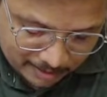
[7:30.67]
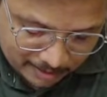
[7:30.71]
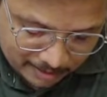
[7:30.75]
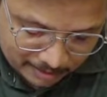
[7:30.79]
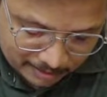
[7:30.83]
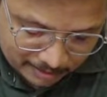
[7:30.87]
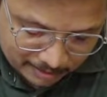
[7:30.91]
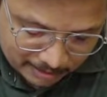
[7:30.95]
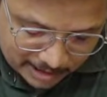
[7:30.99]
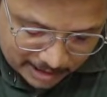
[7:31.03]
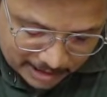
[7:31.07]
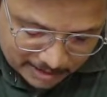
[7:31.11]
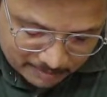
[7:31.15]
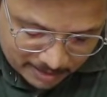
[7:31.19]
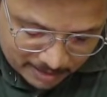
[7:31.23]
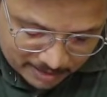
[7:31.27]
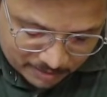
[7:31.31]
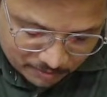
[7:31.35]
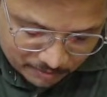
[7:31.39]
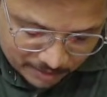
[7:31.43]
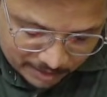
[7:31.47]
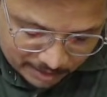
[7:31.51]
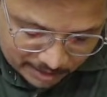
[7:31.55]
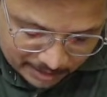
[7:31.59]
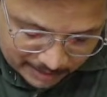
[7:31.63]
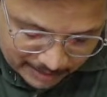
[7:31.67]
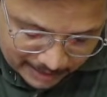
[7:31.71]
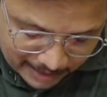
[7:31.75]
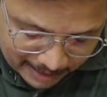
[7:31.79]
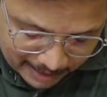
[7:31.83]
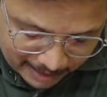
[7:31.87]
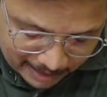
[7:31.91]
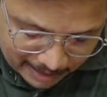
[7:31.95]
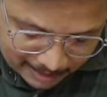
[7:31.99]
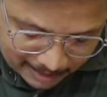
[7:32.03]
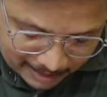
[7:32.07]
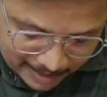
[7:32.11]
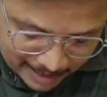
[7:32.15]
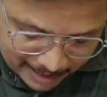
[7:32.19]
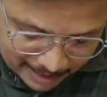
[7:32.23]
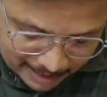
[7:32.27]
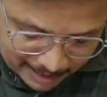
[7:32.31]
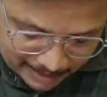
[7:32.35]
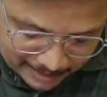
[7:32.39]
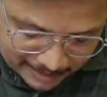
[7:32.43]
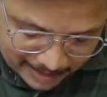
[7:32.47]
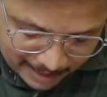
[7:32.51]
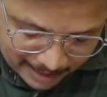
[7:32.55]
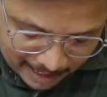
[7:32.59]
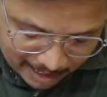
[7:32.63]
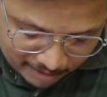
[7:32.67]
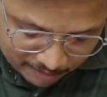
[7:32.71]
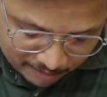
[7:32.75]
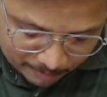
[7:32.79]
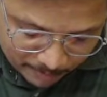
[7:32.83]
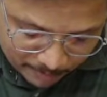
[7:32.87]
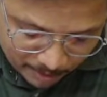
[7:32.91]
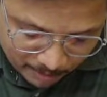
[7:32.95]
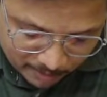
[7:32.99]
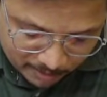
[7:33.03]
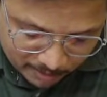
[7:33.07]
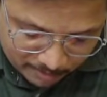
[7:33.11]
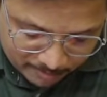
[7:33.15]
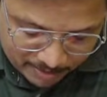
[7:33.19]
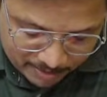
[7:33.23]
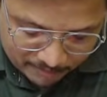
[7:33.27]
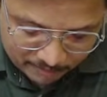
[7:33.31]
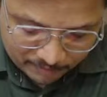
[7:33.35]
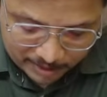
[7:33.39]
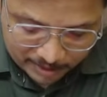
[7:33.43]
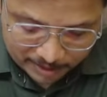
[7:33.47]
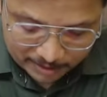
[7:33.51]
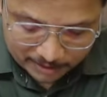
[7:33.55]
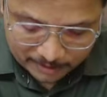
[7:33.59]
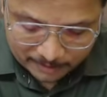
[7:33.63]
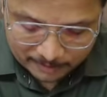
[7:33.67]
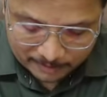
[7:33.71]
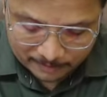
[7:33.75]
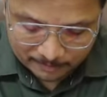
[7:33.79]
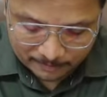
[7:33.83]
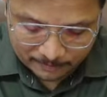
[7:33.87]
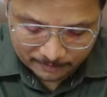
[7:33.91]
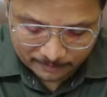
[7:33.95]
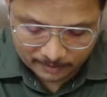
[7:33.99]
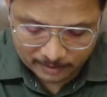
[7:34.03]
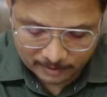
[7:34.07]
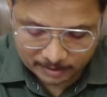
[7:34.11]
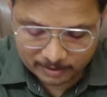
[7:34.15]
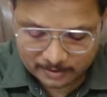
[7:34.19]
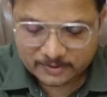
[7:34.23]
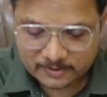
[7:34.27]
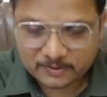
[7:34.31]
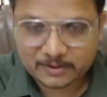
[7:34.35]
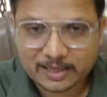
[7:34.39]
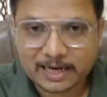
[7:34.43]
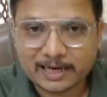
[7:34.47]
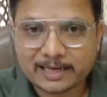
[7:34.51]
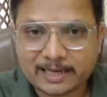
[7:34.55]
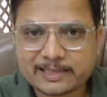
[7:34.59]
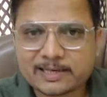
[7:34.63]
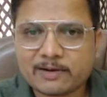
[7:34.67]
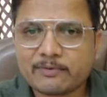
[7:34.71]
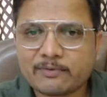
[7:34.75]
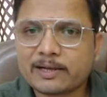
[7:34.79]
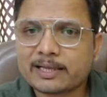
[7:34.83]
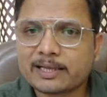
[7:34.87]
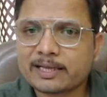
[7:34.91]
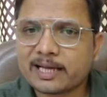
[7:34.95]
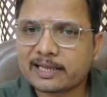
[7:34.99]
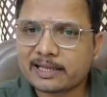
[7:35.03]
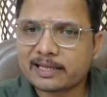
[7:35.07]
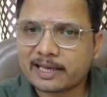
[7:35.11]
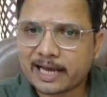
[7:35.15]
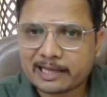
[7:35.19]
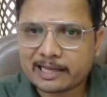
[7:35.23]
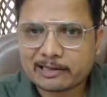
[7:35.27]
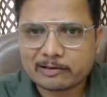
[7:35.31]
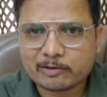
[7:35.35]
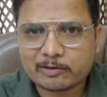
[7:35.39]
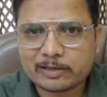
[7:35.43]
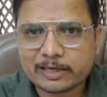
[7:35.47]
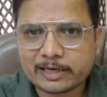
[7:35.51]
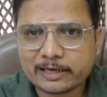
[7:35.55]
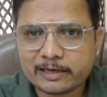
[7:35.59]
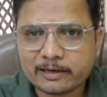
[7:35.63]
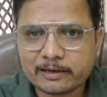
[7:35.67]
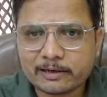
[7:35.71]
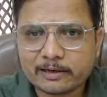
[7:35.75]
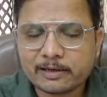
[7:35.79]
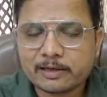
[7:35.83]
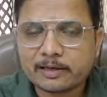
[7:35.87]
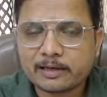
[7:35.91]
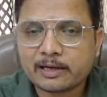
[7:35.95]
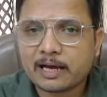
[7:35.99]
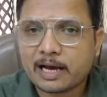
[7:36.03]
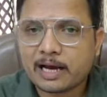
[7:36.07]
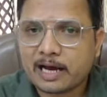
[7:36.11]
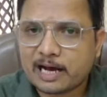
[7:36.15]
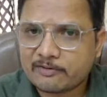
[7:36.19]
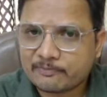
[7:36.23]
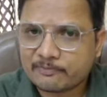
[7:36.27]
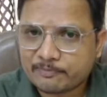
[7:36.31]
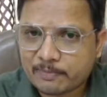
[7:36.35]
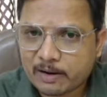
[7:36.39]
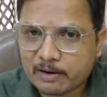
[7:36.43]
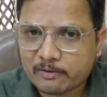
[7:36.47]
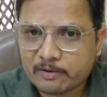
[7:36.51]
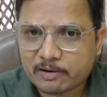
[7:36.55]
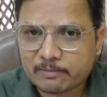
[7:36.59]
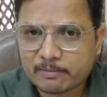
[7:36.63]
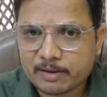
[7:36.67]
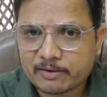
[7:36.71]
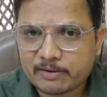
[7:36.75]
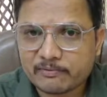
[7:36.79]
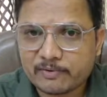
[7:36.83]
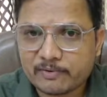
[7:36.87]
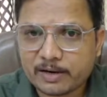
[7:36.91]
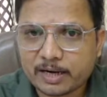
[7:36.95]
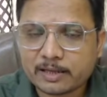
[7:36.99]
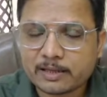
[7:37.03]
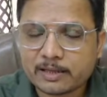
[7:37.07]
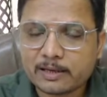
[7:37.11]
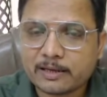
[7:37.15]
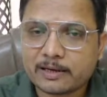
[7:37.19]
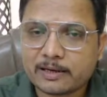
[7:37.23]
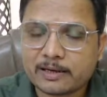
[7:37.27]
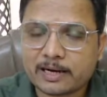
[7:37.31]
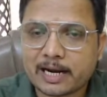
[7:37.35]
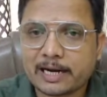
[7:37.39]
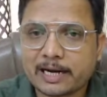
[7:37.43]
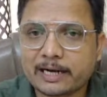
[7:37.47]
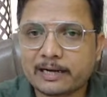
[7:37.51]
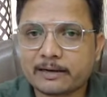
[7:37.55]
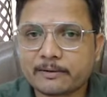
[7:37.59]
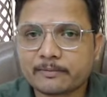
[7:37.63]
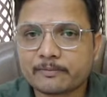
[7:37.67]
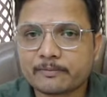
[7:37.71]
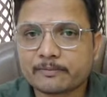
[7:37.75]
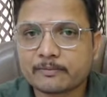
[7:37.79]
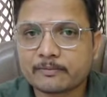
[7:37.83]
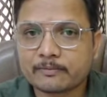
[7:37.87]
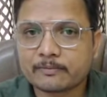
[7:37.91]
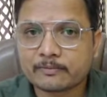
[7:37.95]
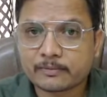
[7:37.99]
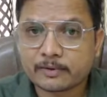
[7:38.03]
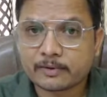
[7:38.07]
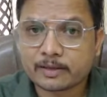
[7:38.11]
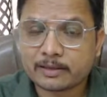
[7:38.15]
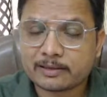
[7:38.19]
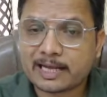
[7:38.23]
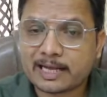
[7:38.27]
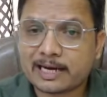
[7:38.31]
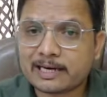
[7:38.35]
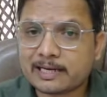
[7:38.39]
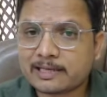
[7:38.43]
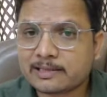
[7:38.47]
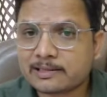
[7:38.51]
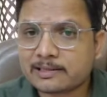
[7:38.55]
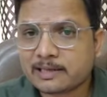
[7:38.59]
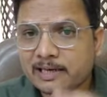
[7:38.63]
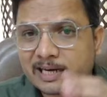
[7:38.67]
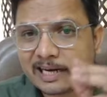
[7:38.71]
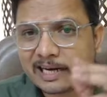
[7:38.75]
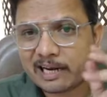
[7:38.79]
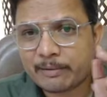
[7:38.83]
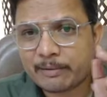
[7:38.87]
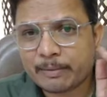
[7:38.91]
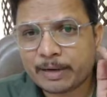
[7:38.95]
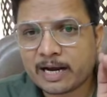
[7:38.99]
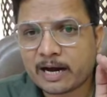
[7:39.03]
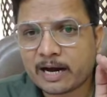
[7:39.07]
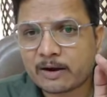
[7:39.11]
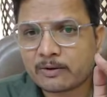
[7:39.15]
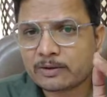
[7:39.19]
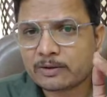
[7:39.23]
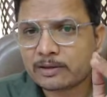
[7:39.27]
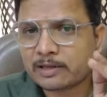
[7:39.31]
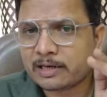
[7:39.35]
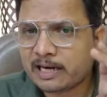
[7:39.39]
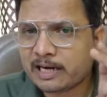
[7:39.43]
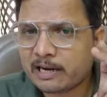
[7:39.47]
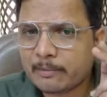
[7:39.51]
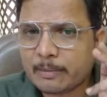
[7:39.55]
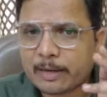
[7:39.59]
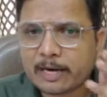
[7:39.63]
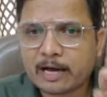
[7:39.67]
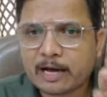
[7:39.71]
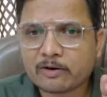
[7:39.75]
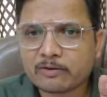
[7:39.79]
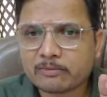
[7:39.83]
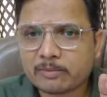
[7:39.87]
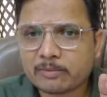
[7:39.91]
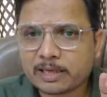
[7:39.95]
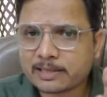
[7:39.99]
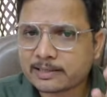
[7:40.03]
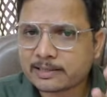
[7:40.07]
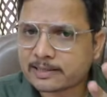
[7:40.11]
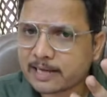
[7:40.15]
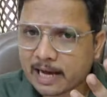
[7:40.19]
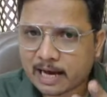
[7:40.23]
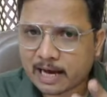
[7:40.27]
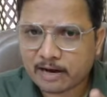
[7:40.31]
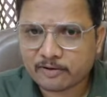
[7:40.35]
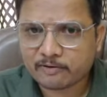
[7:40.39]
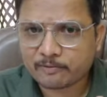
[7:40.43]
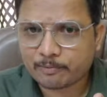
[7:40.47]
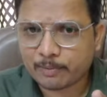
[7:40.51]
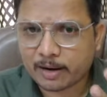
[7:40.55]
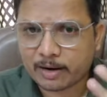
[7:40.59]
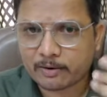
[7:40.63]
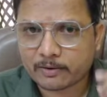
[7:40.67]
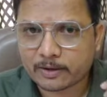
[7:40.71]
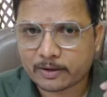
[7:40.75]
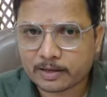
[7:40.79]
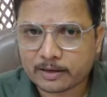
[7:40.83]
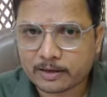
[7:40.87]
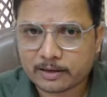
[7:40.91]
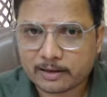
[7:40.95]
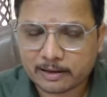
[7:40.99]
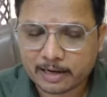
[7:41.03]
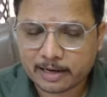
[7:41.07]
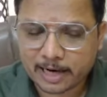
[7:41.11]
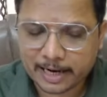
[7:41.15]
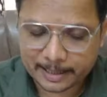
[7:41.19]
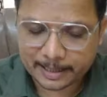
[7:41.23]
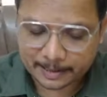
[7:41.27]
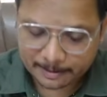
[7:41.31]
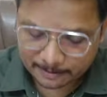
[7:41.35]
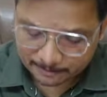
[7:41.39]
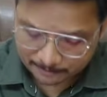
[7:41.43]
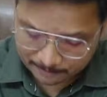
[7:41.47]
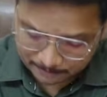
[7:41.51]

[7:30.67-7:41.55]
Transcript: This much width in angle that is half power beam width. So that is how one can calculate half power beam width, right? That is 3 dB down. 3 dB down means half power, right?